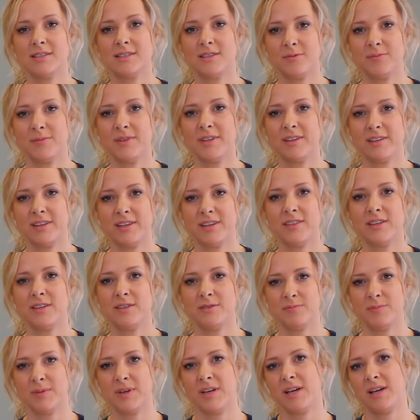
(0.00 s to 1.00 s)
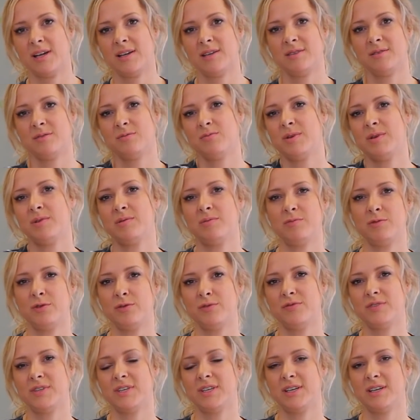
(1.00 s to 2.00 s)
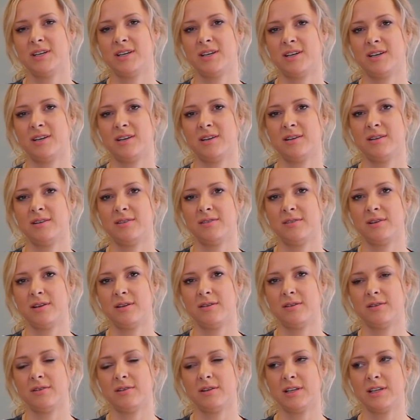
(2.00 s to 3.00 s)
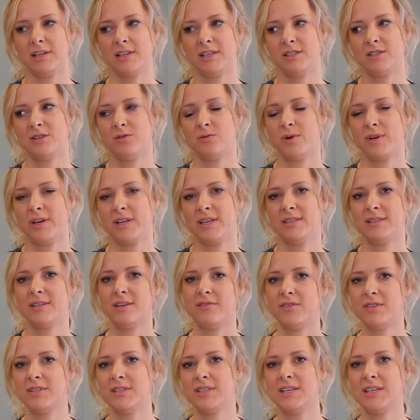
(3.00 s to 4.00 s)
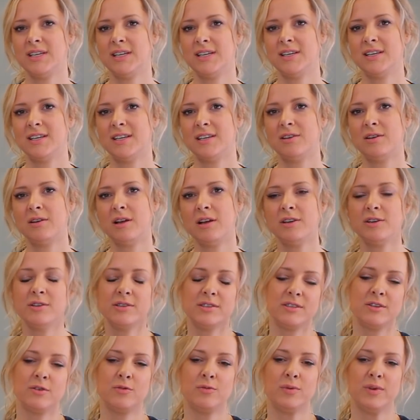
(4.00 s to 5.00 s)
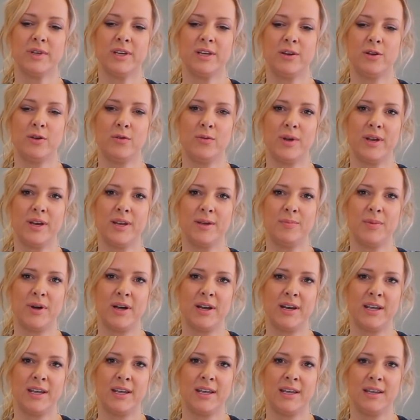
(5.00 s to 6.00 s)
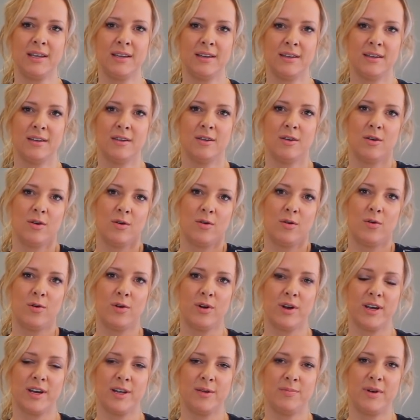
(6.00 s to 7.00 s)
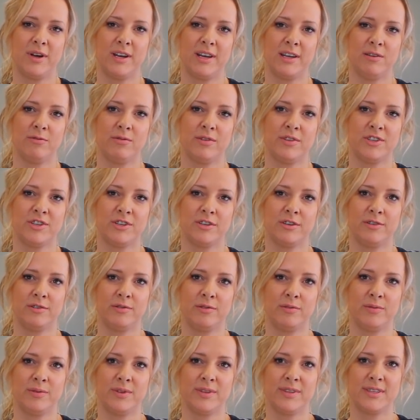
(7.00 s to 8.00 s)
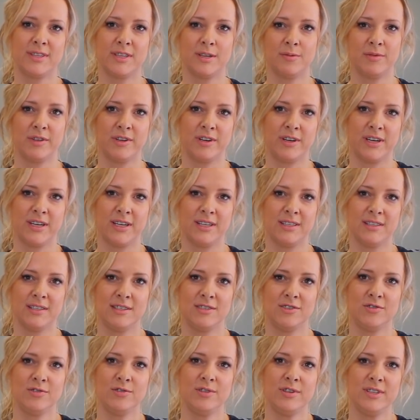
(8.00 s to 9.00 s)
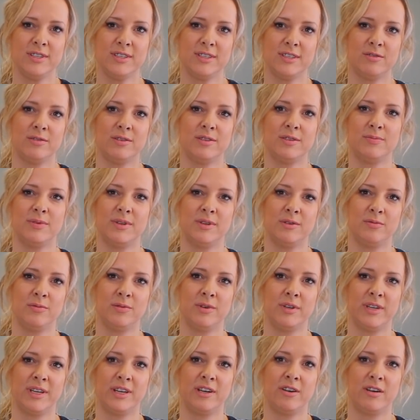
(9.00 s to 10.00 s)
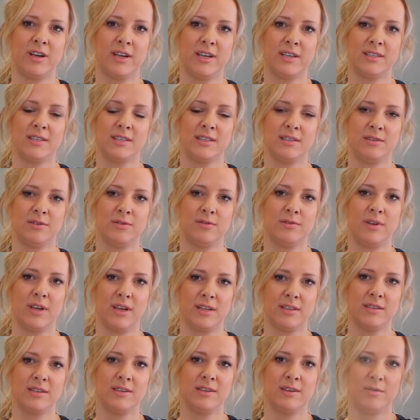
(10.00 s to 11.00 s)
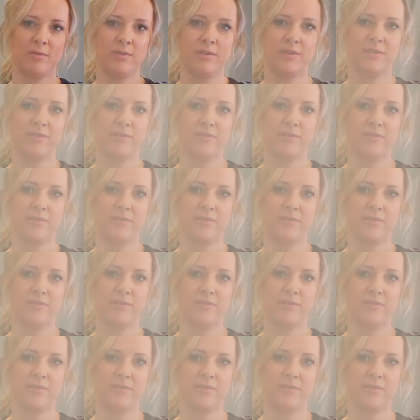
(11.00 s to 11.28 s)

to something like this because we moved here in 2017 and just don't really know anybody or anybody with children with similar needs as Jules, so it's been really great to get to know